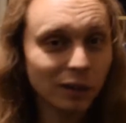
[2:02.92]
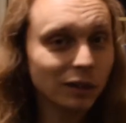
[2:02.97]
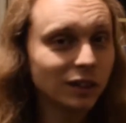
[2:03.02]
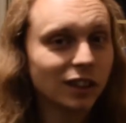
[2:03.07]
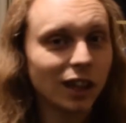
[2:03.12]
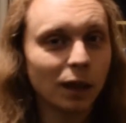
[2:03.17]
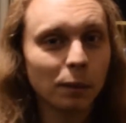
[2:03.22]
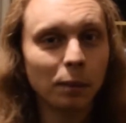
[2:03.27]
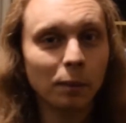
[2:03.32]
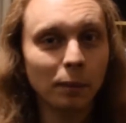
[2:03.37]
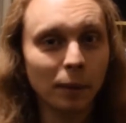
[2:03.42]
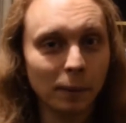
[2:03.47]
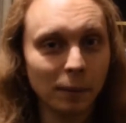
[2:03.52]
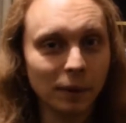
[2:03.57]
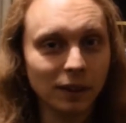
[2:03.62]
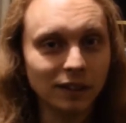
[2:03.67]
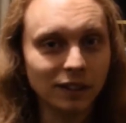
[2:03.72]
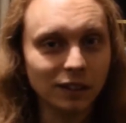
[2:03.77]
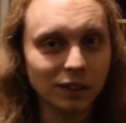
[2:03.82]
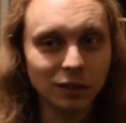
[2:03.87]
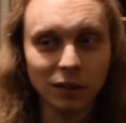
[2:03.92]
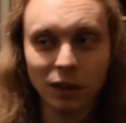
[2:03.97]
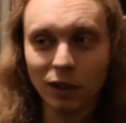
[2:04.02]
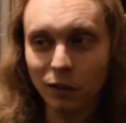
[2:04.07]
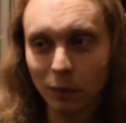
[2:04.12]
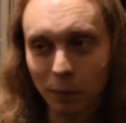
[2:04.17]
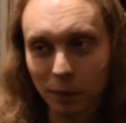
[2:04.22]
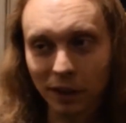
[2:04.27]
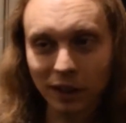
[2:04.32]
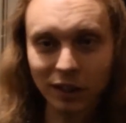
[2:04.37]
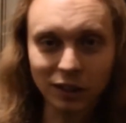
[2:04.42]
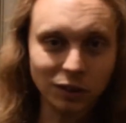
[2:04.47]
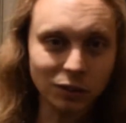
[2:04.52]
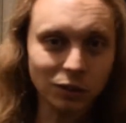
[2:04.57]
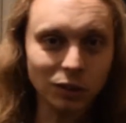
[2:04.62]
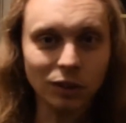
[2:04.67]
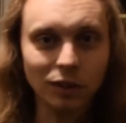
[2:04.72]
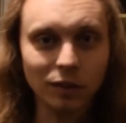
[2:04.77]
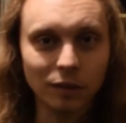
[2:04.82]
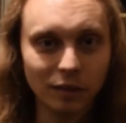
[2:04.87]
and sharpen my pencil over by the
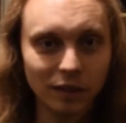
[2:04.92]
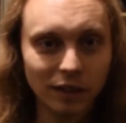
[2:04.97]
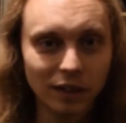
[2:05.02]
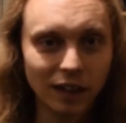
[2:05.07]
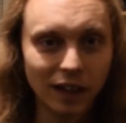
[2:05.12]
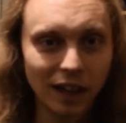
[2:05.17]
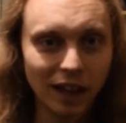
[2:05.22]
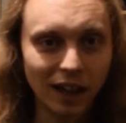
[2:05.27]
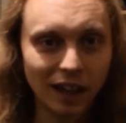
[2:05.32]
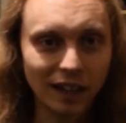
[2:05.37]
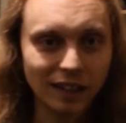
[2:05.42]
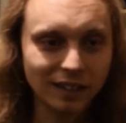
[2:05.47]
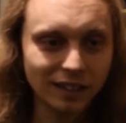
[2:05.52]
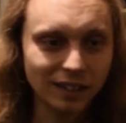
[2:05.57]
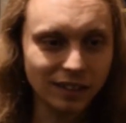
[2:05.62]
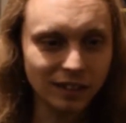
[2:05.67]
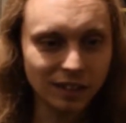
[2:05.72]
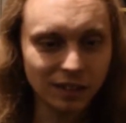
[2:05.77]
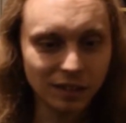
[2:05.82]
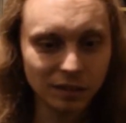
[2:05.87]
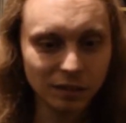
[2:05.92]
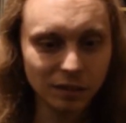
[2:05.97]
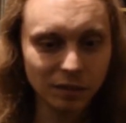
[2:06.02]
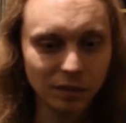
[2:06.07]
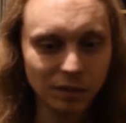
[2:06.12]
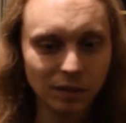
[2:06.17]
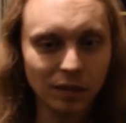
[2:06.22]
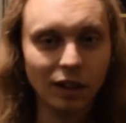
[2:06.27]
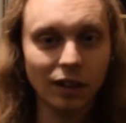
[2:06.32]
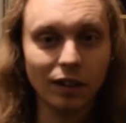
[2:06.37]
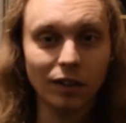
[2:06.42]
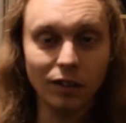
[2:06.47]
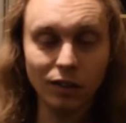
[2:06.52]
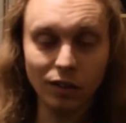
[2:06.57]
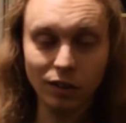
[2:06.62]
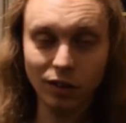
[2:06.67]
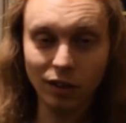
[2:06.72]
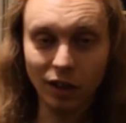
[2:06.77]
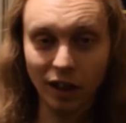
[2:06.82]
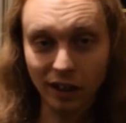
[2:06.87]
door, and
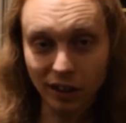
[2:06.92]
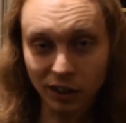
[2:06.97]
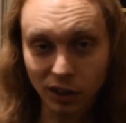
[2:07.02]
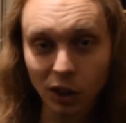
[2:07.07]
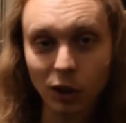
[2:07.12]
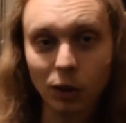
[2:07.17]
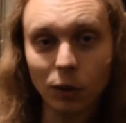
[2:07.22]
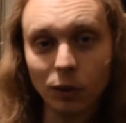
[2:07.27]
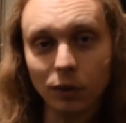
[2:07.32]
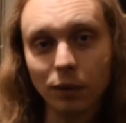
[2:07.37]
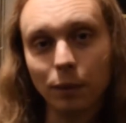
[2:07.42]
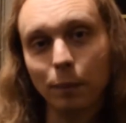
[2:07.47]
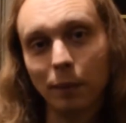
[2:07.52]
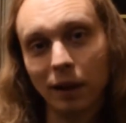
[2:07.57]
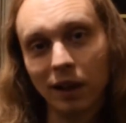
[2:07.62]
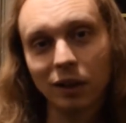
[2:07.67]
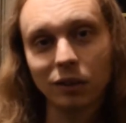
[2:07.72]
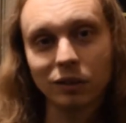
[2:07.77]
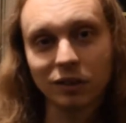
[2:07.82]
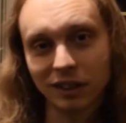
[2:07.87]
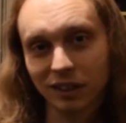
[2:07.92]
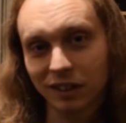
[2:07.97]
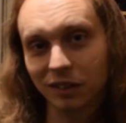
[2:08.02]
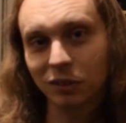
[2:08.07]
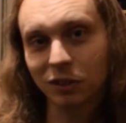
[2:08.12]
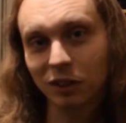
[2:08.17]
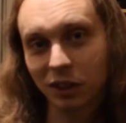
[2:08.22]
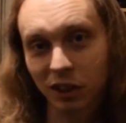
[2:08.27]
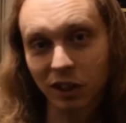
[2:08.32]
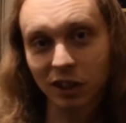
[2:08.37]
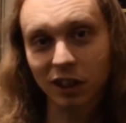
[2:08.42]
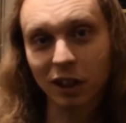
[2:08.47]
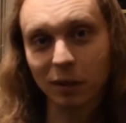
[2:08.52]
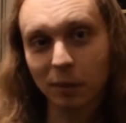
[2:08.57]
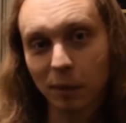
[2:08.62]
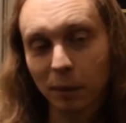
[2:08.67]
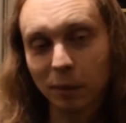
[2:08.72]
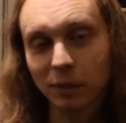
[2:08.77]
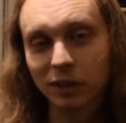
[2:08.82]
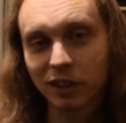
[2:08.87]
I know that Miles is also going to come
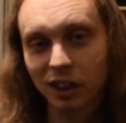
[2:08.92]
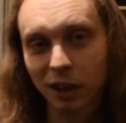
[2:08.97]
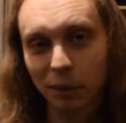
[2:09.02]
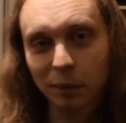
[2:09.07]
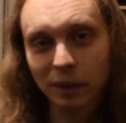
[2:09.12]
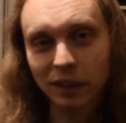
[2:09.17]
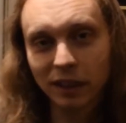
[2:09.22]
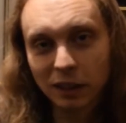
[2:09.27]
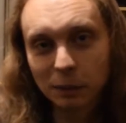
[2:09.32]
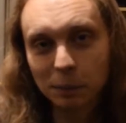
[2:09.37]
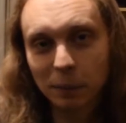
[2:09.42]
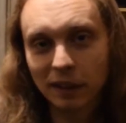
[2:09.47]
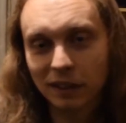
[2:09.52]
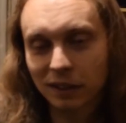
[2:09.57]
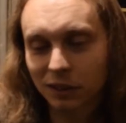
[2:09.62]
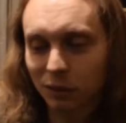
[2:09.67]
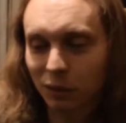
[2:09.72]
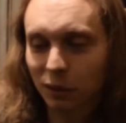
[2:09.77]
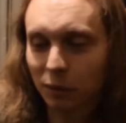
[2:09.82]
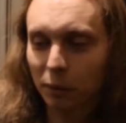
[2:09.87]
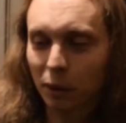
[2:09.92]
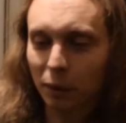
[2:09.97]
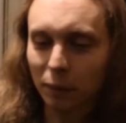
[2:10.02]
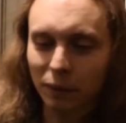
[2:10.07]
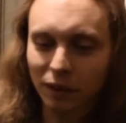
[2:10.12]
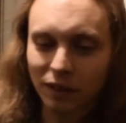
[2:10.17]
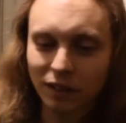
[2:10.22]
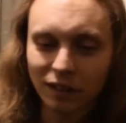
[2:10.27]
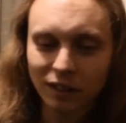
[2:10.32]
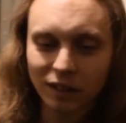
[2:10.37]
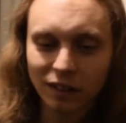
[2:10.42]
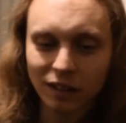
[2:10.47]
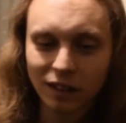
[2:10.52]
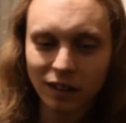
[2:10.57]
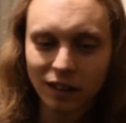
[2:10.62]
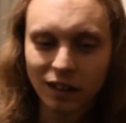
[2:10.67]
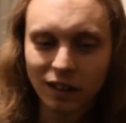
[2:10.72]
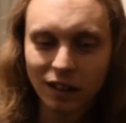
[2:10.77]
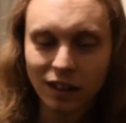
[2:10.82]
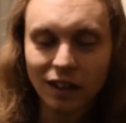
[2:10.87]
up and sharpen his pencil in a moment.
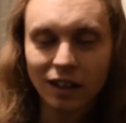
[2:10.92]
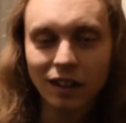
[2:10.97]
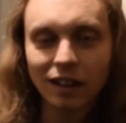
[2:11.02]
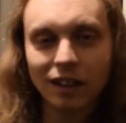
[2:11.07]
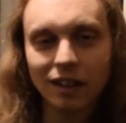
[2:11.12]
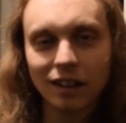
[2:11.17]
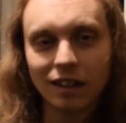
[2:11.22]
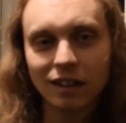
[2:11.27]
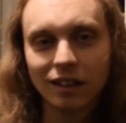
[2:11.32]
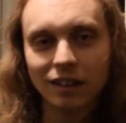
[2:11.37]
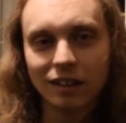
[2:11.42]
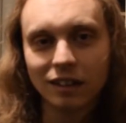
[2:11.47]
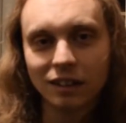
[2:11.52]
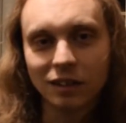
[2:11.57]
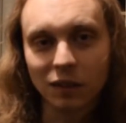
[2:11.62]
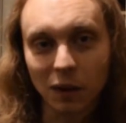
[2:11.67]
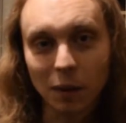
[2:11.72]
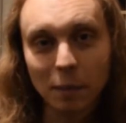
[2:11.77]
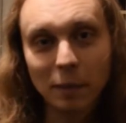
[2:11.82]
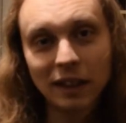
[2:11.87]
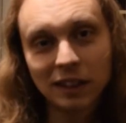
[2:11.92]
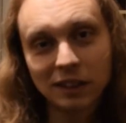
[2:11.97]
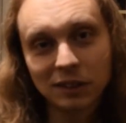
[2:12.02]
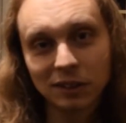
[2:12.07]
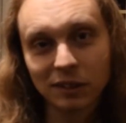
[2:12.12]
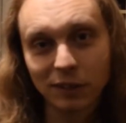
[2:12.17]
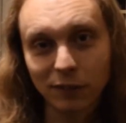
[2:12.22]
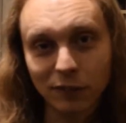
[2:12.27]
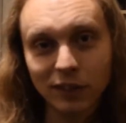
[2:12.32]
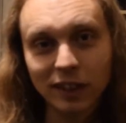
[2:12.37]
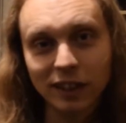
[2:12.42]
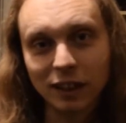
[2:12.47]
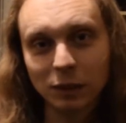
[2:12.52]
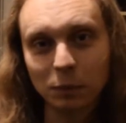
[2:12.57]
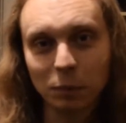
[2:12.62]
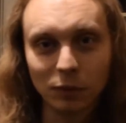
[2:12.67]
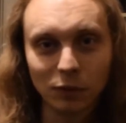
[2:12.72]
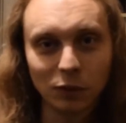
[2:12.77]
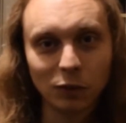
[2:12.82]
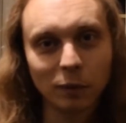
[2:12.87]
So I make sure to finish
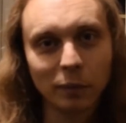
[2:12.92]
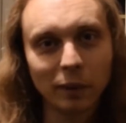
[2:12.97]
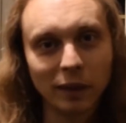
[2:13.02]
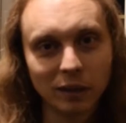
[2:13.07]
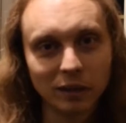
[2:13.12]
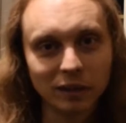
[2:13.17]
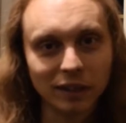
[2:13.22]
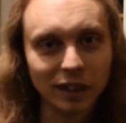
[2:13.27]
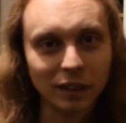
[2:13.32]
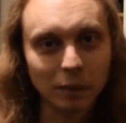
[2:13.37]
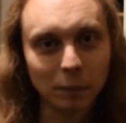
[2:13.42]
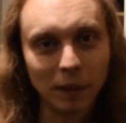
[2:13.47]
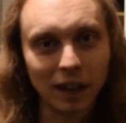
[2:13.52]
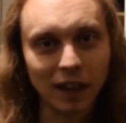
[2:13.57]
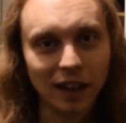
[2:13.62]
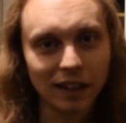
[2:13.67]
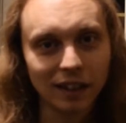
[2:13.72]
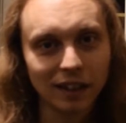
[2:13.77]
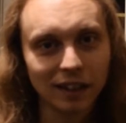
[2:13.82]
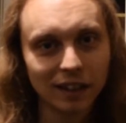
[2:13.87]
before Miles gets back.